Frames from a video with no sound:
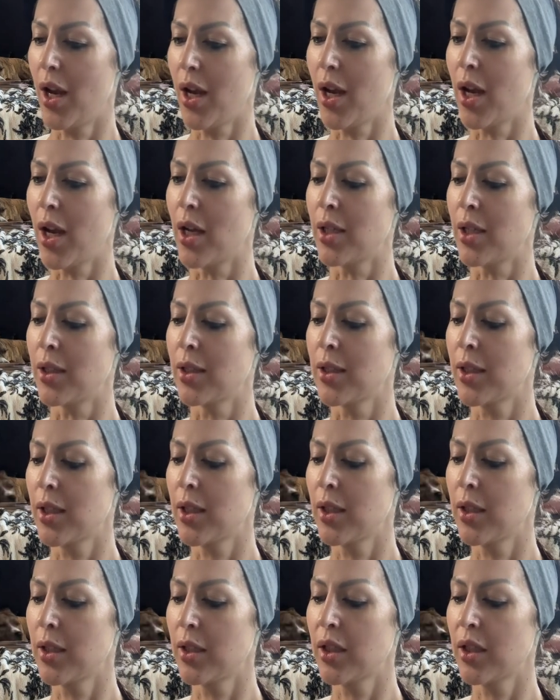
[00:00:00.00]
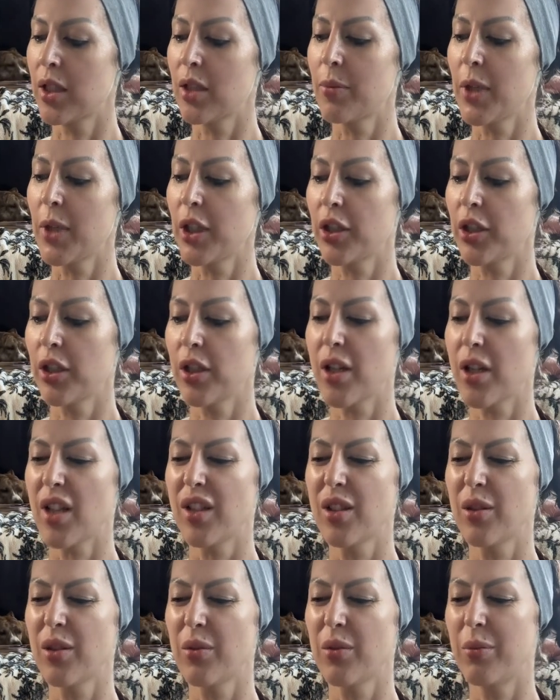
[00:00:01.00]
and just make sure
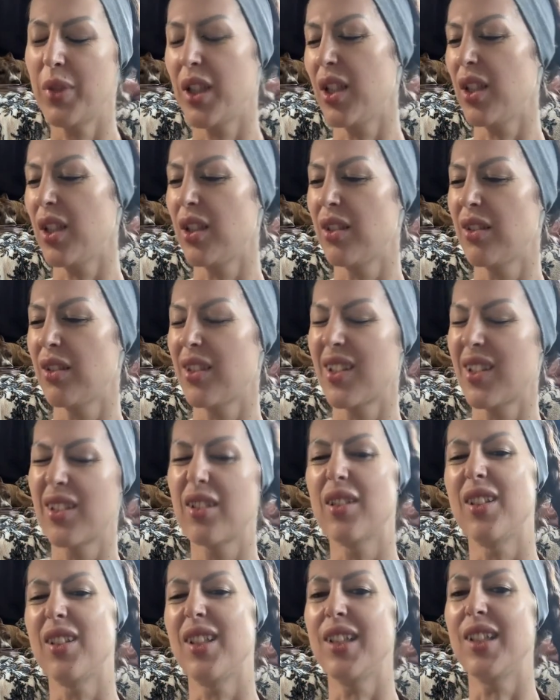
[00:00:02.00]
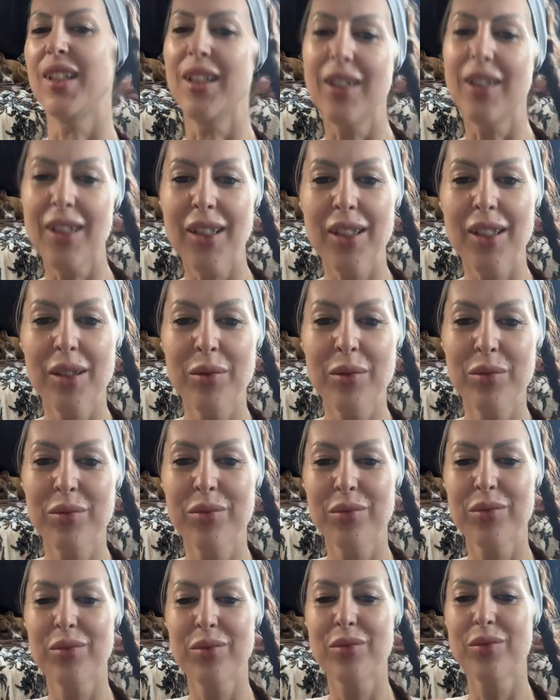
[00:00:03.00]
not to be sneaky,
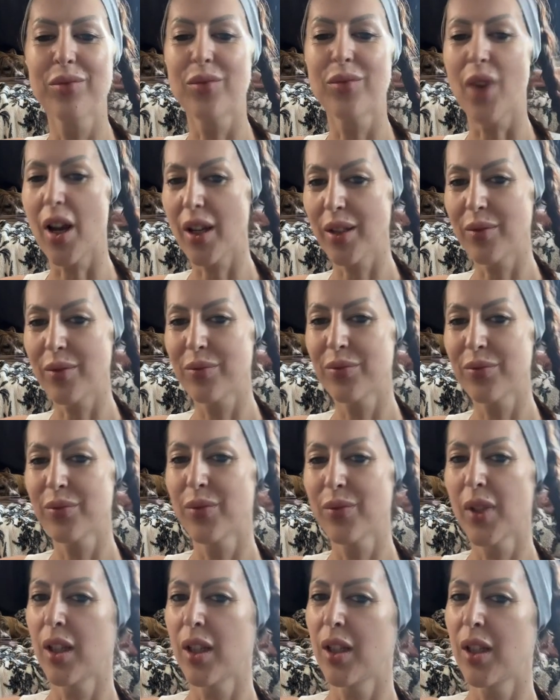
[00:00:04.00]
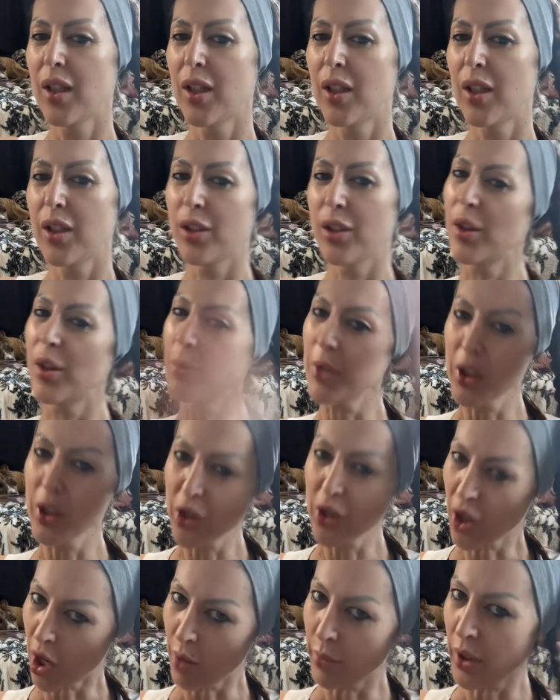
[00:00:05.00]
right? You can be
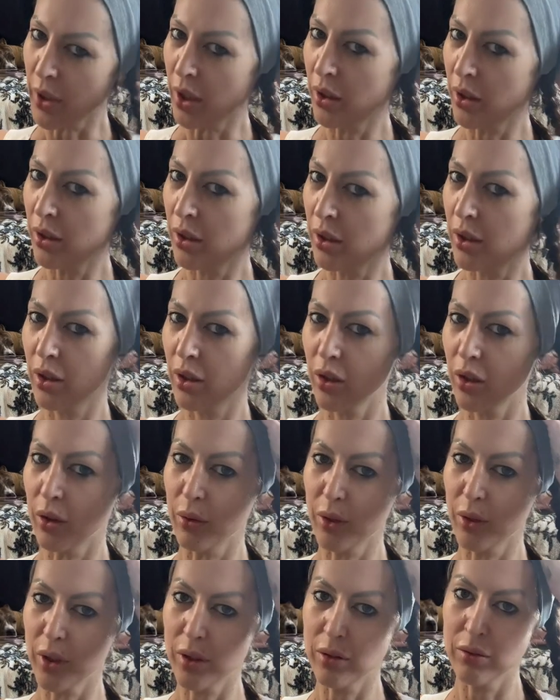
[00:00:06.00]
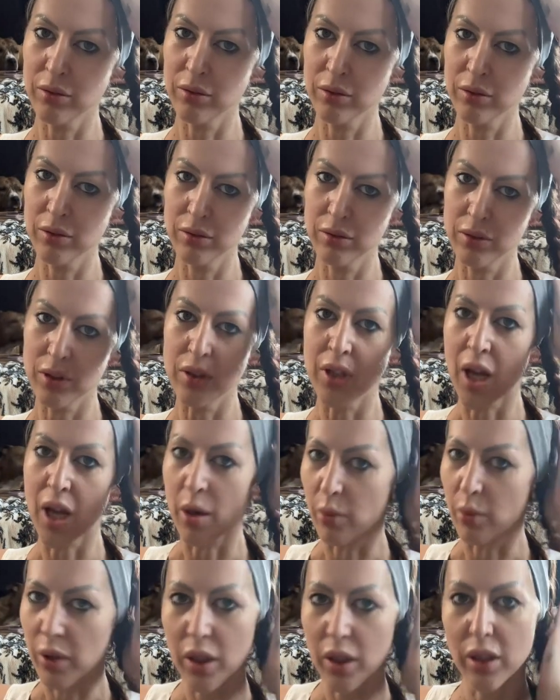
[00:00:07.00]
charming, you can
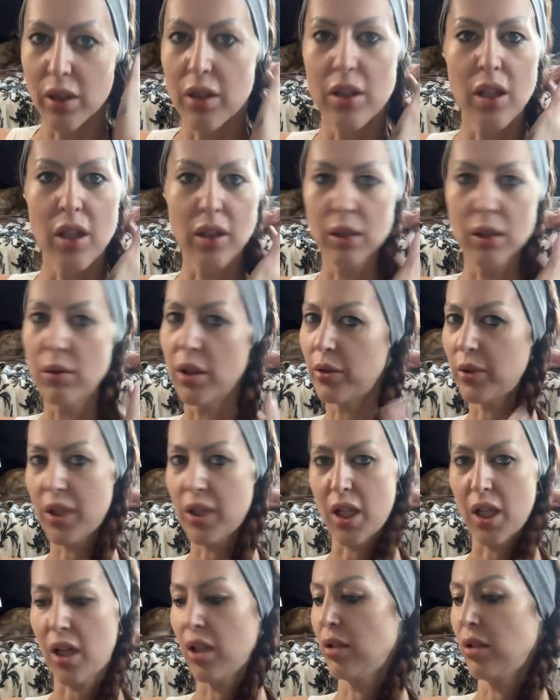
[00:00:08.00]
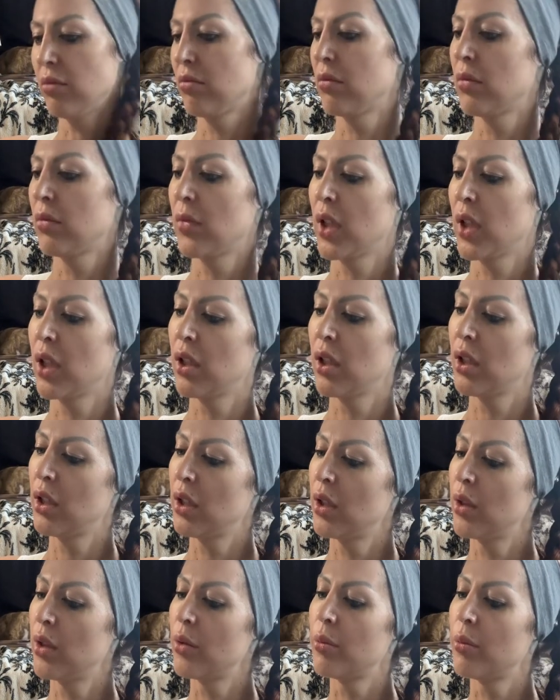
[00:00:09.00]
network, there's nothing wrong with that,
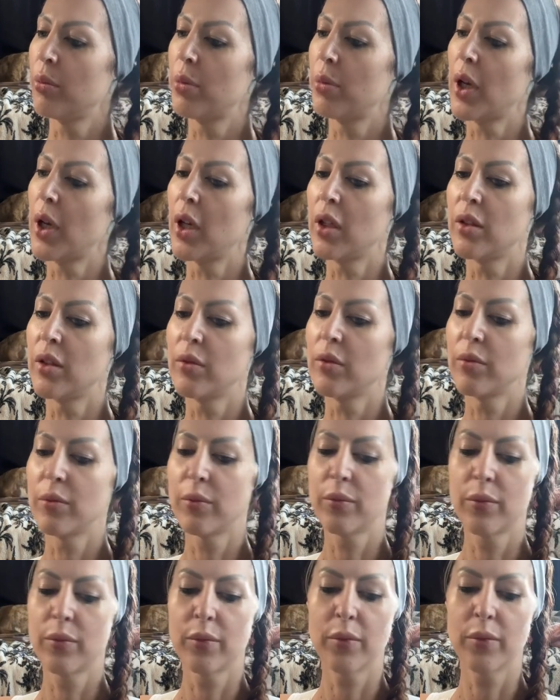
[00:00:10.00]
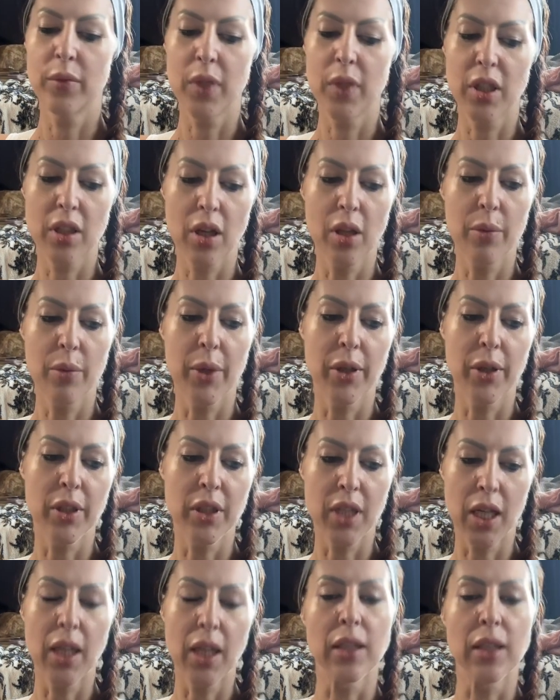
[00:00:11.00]
but it's all about
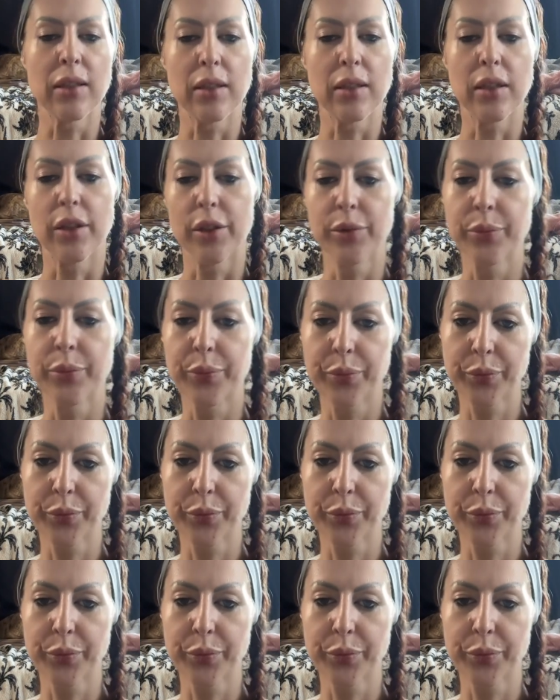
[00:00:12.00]
intent, you know?